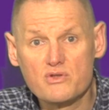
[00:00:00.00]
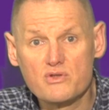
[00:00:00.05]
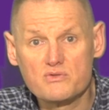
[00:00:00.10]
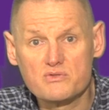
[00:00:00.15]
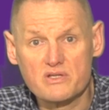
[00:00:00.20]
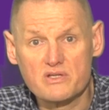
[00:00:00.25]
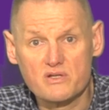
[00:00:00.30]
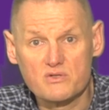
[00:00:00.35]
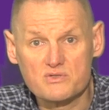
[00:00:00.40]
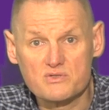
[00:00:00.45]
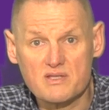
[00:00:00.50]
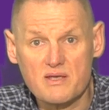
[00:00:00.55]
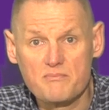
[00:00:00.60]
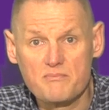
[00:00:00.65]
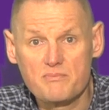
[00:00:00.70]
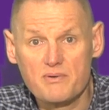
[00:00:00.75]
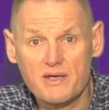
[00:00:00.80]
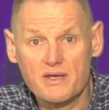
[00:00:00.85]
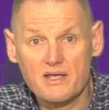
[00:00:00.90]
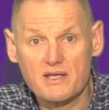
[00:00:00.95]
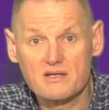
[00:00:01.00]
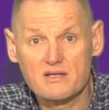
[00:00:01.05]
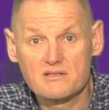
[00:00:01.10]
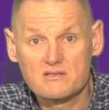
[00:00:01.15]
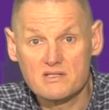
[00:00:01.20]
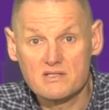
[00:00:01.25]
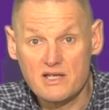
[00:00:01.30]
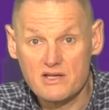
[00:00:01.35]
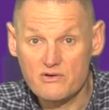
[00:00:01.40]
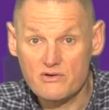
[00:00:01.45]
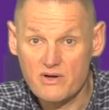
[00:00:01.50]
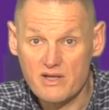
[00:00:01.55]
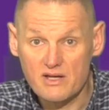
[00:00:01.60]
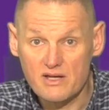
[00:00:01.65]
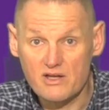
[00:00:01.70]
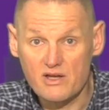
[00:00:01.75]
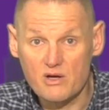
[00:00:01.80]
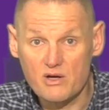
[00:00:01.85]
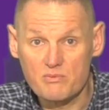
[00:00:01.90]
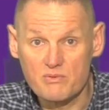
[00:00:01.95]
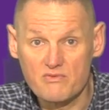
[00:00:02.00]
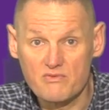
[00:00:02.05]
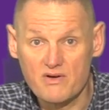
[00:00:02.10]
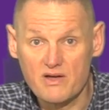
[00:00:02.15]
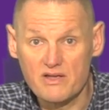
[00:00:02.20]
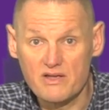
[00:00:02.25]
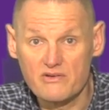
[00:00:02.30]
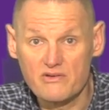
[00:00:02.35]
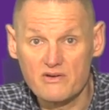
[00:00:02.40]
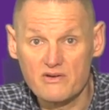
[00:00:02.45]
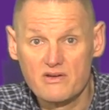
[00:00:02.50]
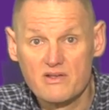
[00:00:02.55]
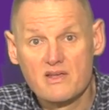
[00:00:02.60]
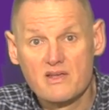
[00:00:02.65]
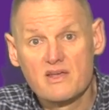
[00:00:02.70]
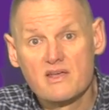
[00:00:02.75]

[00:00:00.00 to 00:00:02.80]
using Ozempic, tell your healthcare provider